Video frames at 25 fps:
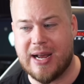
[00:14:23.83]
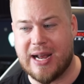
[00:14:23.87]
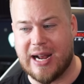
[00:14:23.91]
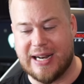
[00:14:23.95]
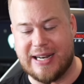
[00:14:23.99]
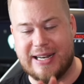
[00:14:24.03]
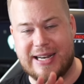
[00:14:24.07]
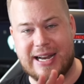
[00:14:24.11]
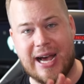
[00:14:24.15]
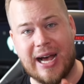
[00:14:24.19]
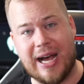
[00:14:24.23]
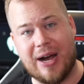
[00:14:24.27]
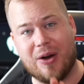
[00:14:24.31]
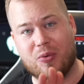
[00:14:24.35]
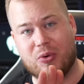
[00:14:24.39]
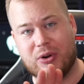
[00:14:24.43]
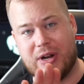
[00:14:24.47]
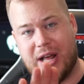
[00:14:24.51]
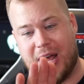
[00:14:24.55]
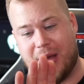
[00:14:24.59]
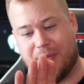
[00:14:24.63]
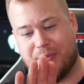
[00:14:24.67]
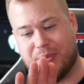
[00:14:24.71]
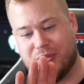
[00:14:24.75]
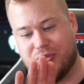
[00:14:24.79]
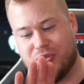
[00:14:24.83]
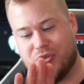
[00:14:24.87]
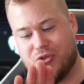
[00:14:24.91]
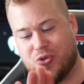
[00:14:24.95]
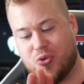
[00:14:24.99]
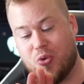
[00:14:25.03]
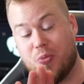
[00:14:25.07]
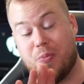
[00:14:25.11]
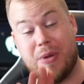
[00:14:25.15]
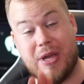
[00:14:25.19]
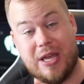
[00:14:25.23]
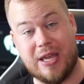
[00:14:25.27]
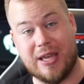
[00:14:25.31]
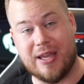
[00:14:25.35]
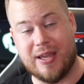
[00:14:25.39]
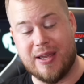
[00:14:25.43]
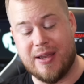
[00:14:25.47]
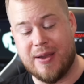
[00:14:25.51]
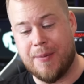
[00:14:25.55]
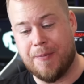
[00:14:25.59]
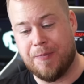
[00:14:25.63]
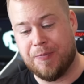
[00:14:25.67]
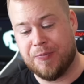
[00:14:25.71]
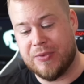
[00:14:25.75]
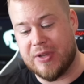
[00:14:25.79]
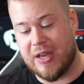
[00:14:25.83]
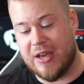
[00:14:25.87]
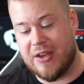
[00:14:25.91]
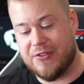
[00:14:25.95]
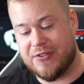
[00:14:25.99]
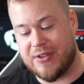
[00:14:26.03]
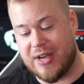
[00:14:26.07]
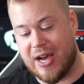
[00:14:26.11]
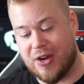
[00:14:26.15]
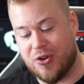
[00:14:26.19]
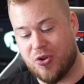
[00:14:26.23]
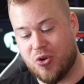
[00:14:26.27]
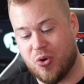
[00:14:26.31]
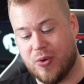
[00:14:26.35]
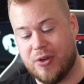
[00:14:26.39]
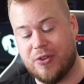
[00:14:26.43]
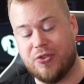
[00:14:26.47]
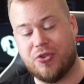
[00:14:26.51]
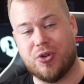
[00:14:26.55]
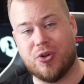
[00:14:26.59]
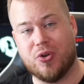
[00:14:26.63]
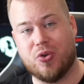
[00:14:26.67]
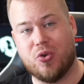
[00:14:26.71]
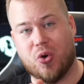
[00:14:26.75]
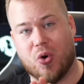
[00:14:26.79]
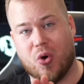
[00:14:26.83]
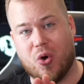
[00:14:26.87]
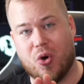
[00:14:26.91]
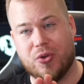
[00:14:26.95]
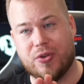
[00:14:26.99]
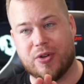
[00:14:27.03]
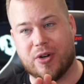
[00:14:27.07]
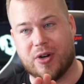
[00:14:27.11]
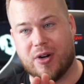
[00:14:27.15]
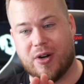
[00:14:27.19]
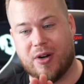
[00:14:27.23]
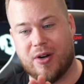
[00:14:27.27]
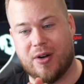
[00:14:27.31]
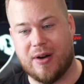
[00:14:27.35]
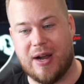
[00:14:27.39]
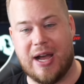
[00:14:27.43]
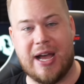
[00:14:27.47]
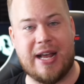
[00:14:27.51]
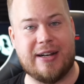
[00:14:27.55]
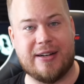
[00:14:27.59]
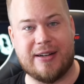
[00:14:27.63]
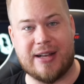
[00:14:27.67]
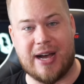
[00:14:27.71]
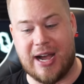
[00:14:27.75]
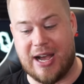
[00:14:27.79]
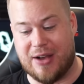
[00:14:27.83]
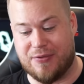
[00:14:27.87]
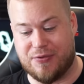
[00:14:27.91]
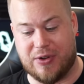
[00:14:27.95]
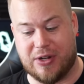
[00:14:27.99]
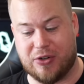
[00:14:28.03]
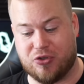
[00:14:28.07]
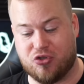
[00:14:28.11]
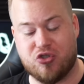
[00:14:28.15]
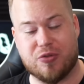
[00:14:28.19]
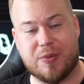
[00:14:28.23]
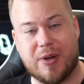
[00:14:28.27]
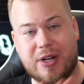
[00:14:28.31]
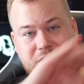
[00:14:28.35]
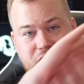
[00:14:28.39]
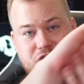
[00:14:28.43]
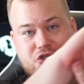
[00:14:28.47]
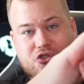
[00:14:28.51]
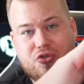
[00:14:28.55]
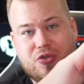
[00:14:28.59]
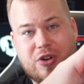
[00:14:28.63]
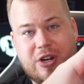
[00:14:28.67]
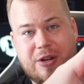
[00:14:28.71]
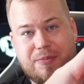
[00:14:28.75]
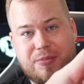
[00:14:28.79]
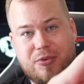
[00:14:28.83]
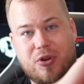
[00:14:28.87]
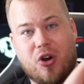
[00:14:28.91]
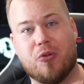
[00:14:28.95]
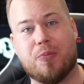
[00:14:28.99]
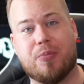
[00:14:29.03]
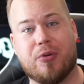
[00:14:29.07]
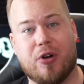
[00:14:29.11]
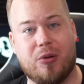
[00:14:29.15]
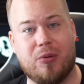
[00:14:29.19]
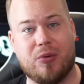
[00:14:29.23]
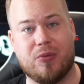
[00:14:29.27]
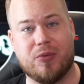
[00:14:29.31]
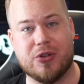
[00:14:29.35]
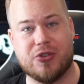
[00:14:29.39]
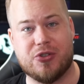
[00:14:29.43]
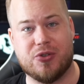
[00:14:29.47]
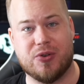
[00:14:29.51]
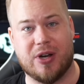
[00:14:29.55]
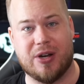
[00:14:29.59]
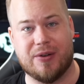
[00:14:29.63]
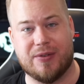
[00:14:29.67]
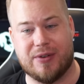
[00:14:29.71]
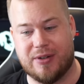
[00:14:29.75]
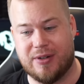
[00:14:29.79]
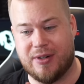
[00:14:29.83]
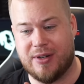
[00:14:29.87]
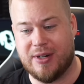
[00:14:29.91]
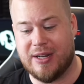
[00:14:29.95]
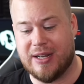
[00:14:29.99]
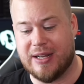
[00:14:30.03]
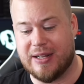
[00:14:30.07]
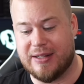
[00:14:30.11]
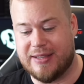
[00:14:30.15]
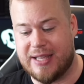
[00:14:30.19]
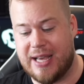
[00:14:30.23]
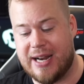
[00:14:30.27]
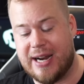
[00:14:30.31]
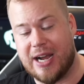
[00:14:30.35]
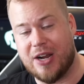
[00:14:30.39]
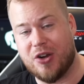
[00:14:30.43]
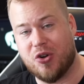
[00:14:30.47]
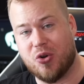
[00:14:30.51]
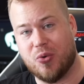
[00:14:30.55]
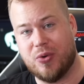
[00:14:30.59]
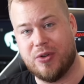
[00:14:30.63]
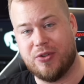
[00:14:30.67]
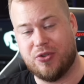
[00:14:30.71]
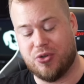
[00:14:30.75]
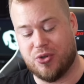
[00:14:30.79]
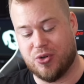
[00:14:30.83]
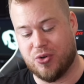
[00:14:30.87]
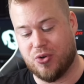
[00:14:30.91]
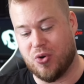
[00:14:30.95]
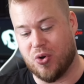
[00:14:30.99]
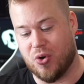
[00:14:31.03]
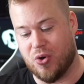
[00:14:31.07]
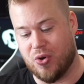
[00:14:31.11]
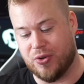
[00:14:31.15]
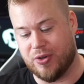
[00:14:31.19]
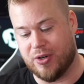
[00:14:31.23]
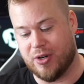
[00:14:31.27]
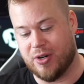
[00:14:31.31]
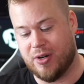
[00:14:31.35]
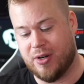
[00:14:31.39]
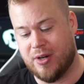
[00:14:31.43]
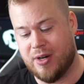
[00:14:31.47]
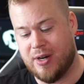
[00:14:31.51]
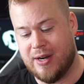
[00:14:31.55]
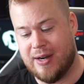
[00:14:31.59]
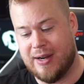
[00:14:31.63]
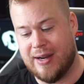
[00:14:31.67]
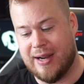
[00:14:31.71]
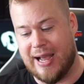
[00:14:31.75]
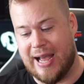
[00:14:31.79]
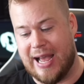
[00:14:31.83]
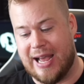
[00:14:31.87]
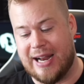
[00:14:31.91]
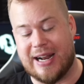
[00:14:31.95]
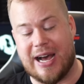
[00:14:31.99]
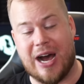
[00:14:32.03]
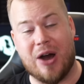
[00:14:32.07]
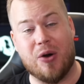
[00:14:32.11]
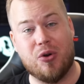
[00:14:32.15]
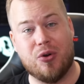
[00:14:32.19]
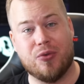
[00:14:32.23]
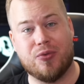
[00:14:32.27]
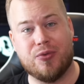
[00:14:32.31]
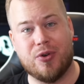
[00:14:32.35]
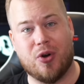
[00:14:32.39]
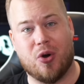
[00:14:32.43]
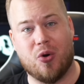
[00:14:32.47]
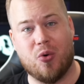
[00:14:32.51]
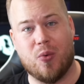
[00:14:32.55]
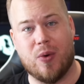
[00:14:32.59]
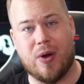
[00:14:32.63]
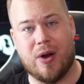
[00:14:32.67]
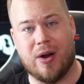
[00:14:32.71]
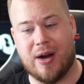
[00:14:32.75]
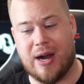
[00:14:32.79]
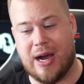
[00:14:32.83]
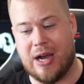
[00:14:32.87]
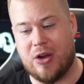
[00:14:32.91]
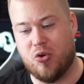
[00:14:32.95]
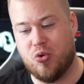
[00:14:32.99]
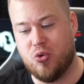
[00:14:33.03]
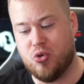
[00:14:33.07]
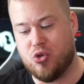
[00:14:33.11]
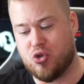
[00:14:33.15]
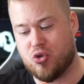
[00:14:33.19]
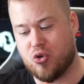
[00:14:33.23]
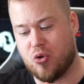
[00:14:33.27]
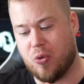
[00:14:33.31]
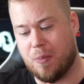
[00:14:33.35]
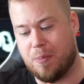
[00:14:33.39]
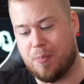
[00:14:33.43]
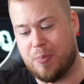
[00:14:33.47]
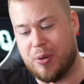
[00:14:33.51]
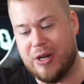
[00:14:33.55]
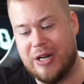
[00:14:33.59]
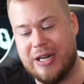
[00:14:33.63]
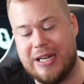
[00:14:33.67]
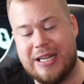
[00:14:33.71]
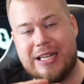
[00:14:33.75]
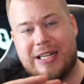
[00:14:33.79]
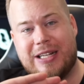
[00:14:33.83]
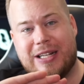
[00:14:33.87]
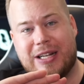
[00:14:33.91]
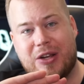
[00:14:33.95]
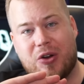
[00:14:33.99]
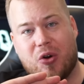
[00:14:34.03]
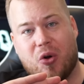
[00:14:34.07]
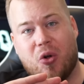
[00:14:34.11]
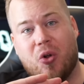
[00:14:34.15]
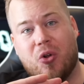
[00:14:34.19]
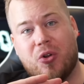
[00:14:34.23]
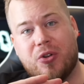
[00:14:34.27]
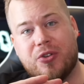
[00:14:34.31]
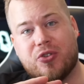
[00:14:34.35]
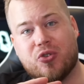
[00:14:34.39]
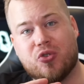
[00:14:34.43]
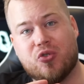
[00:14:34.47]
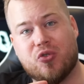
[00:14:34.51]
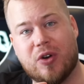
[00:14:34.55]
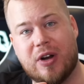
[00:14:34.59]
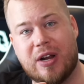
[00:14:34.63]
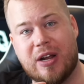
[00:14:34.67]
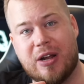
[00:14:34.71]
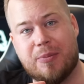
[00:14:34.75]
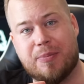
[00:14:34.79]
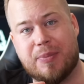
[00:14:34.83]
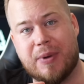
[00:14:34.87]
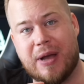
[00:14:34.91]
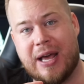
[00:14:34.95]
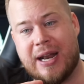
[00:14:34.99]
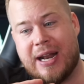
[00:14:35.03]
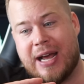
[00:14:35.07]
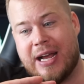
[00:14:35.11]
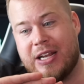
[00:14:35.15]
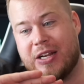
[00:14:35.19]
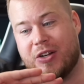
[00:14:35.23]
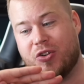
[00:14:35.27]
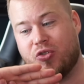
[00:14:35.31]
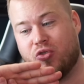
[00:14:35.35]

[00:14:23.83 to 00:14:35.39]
Now what happens to me is I go into the corner and I have like tremendous grip, no problem whatsoever. Then I go into the corner and out of nowhere, I lose completely all the grip and I